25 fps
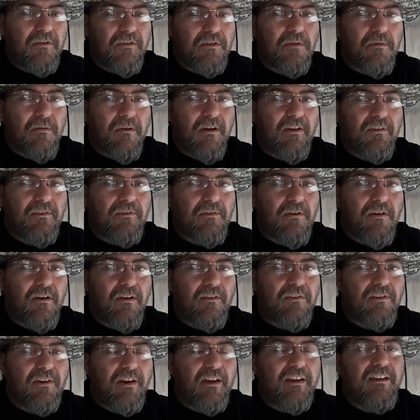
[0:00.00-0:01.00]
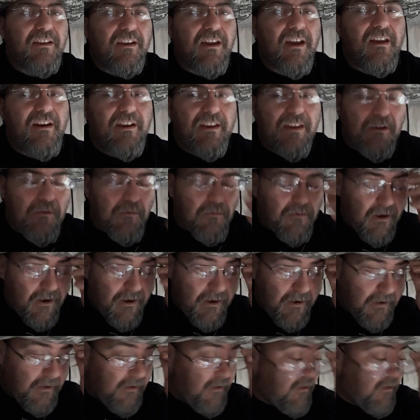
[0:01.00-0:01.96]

to the restaurants, and I can kind of get why.